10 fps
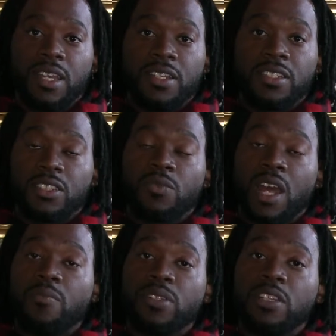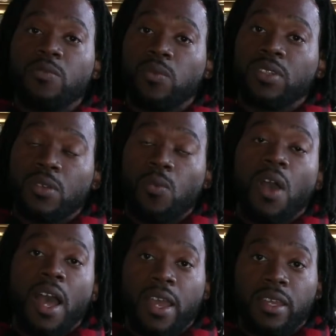And this is what I believe, the
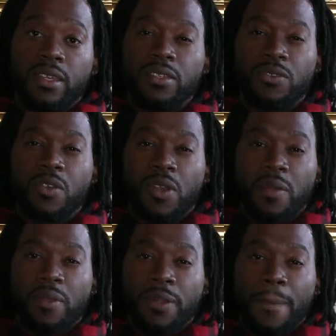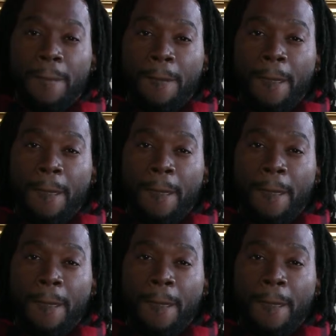why. You know what I mean?